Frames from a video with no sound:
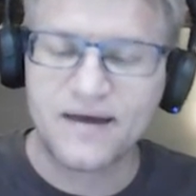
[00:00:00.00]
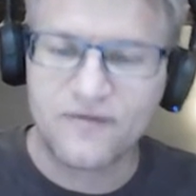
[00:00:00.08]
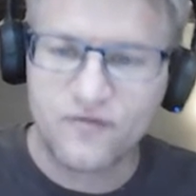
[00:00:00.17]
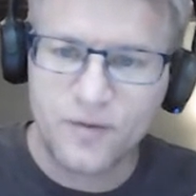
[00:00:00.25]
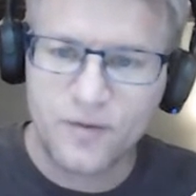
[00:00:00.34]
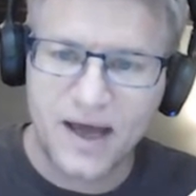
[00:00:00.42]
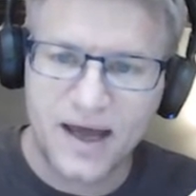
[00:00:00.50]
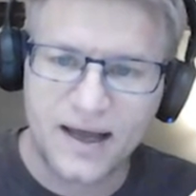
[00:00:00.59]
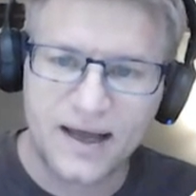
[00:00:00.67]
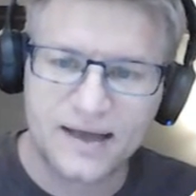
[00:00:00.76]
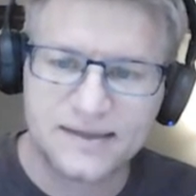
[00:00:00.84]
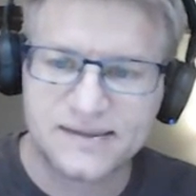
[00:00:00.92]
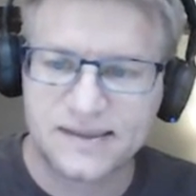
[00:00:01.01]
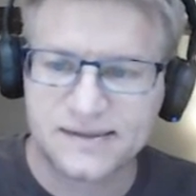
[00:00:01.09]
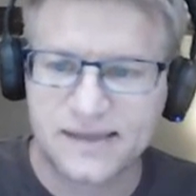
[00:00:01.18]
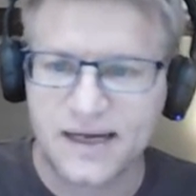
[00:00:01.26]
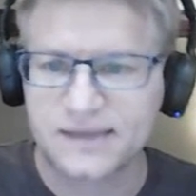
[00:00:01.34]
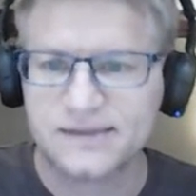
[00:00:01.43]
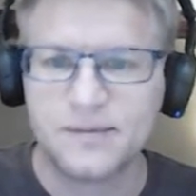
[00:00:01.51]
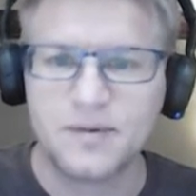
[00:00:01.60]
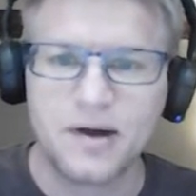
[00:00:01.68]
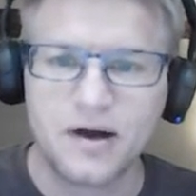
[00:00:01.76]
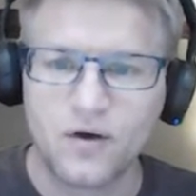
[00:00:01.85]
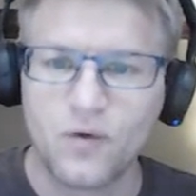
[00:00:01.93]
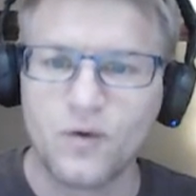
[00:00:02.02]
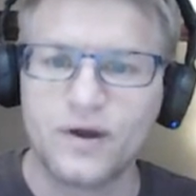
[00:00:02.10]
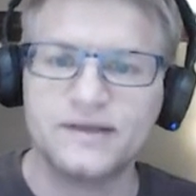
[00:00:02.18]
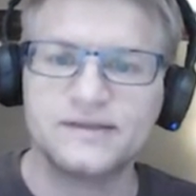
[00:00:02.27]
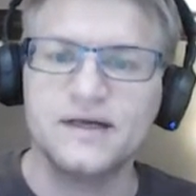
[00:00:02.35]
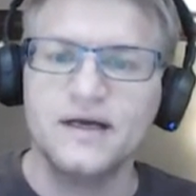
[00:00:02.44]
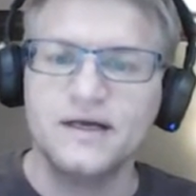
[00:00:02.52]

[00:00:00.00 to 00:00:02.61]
every bag has the exact same amount of coins.